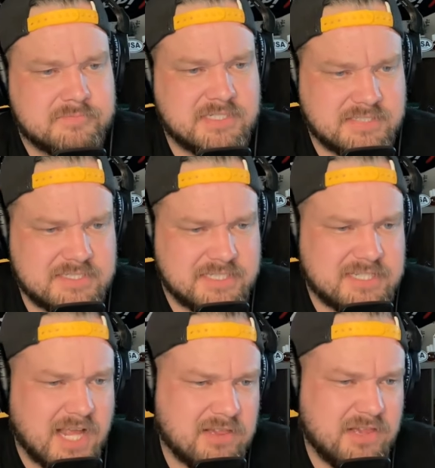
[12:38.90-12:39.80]
because this is
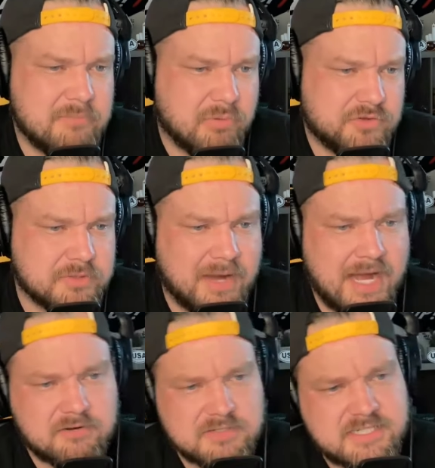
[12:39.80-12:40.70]
a liberal
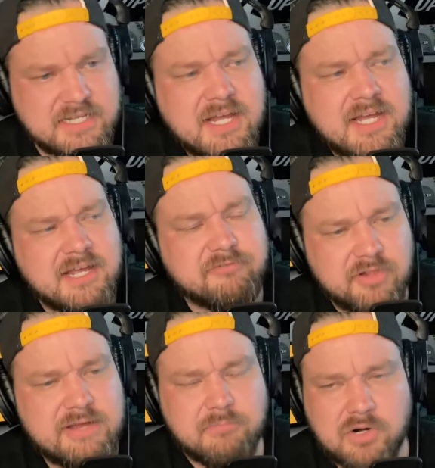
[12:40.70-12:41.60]
democracy, if
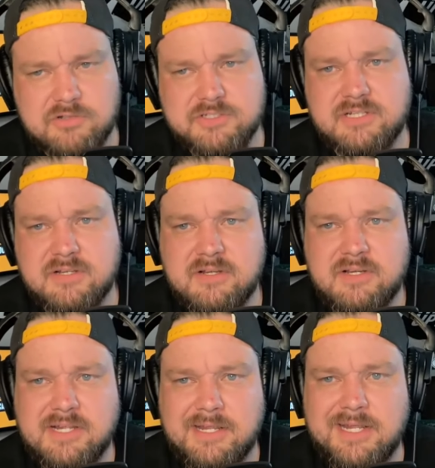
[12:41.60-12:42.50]
liberals
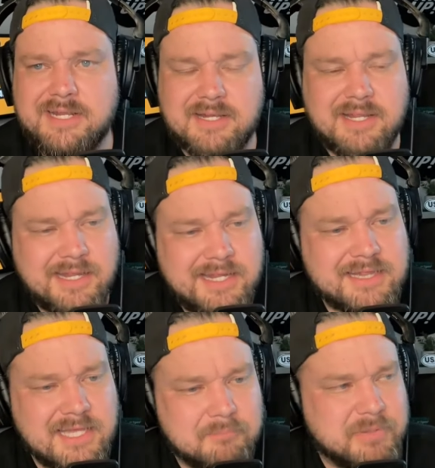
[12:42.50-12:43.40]
get
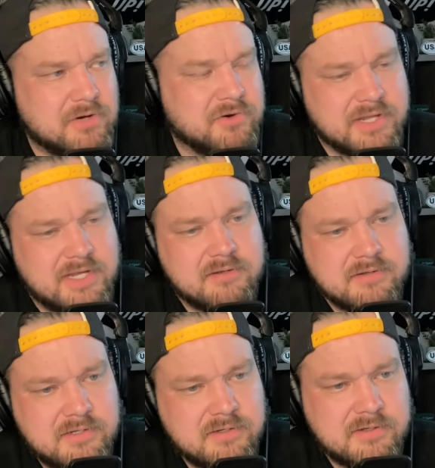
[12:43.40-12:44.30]
the ability
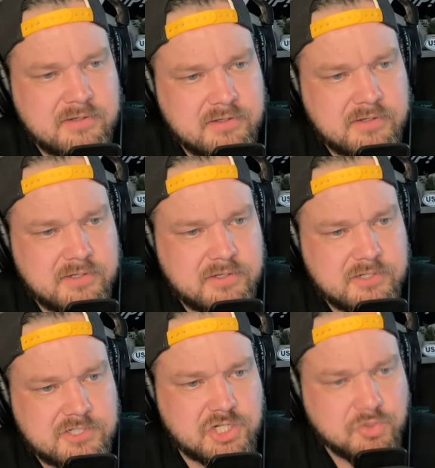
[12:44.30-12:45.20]

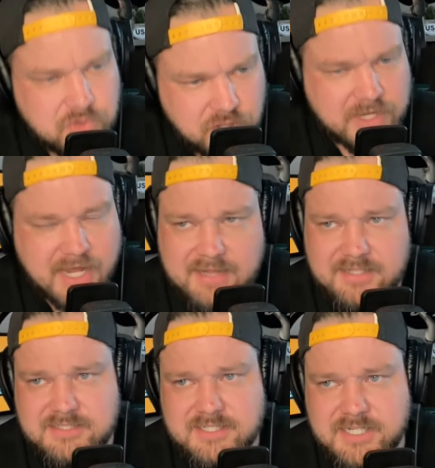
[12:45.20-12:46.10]
to look at
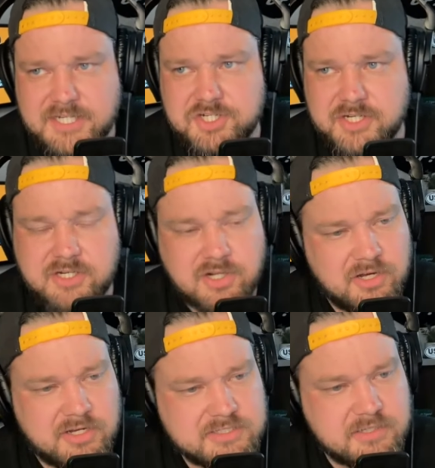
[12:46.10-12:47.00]
the sedition
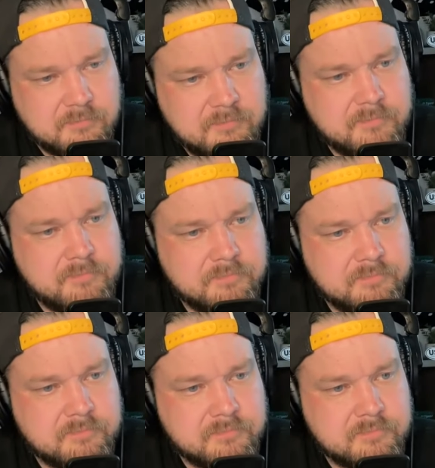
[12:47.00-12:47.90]
clause
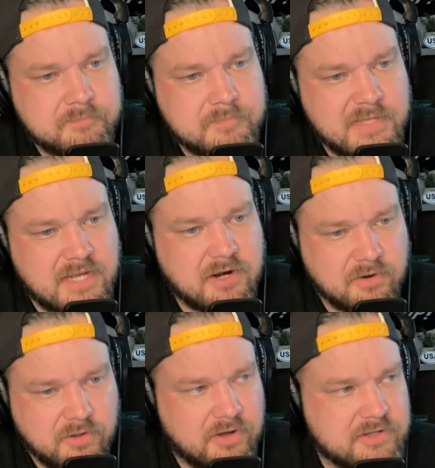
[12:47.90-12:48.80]
in our
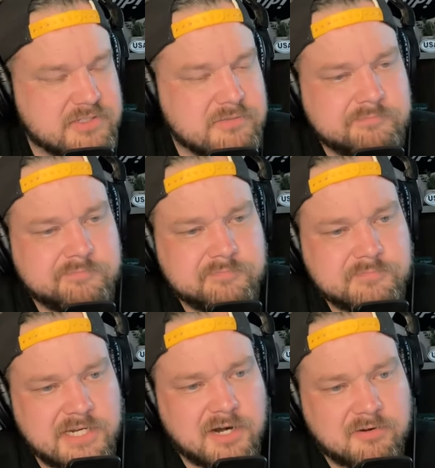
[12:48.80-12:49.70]
laws,
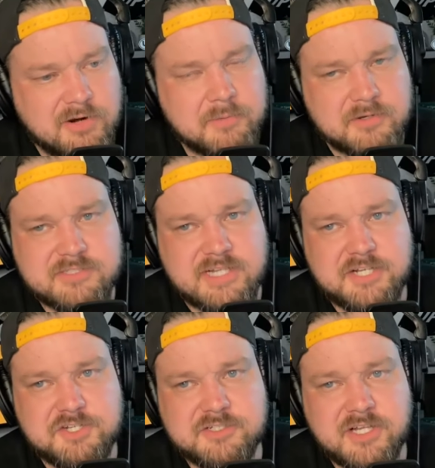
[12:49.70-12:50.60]
in our criminal
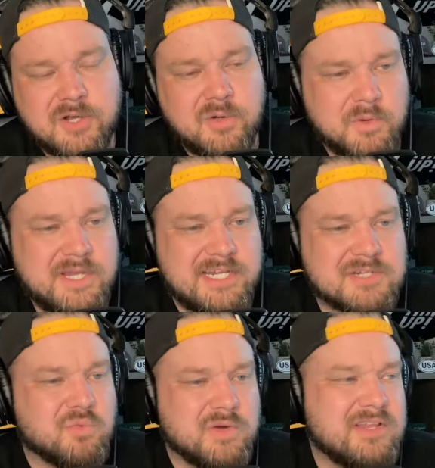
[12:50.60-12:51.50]
statutes, we need
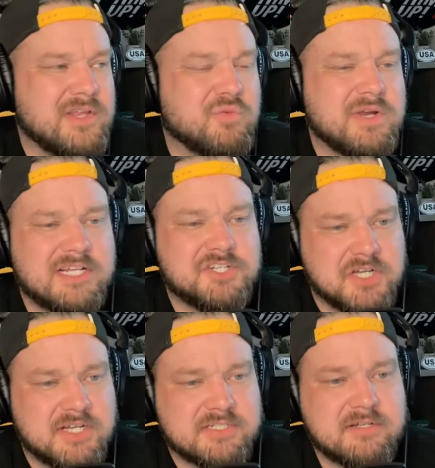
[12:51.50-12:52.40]
to really
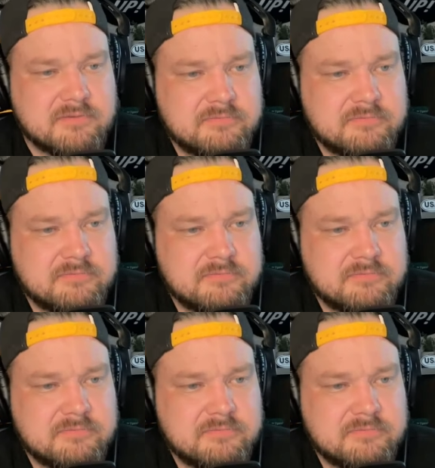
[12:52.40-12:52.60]
readjust.